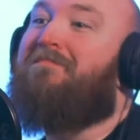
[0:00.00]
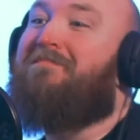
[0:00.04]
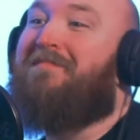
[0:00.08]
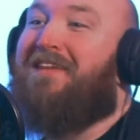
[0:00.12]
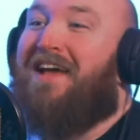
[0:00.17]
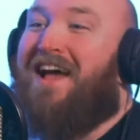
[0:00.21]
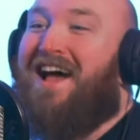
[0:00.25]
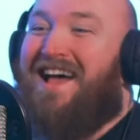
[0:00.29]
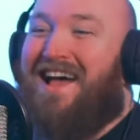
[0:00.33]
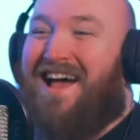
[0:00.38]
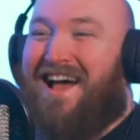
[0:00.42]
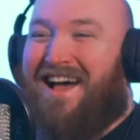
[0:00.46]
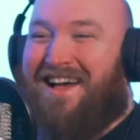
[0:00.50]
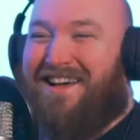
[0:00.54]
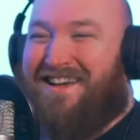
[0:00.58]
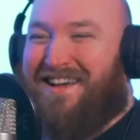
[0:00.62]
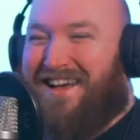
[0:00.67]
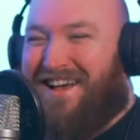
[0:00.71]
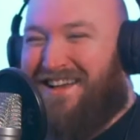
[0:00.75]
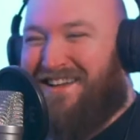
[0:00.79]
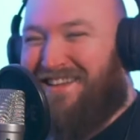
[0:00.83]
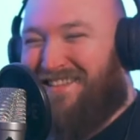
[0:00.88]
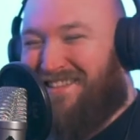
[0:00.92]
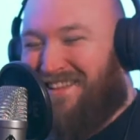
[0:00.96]

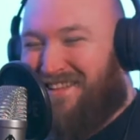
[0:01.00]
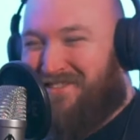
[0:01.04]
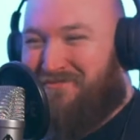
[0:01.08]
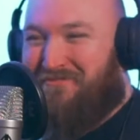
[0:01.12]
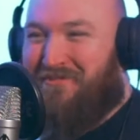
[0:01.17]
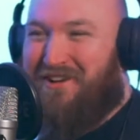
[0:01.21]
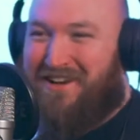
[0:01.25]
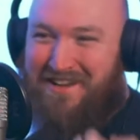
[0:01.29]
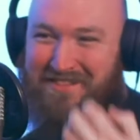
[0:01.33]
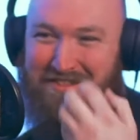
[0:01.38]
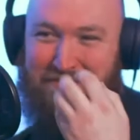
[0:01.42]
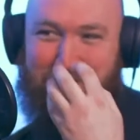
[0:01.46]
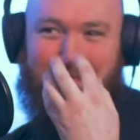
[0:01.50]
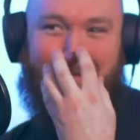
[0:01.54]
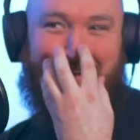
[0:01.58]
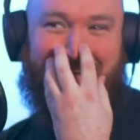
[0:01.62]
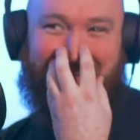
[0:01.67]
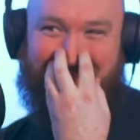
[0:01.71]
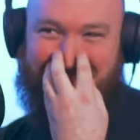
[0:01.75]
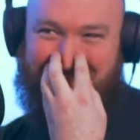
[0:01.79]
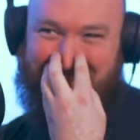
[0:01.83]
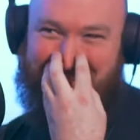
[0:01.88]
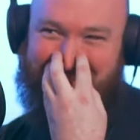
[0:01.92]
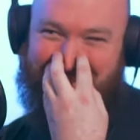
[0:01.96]
that's why I had the
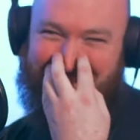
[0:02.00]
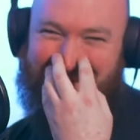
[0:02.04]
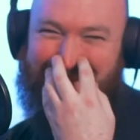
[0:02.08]
mask on.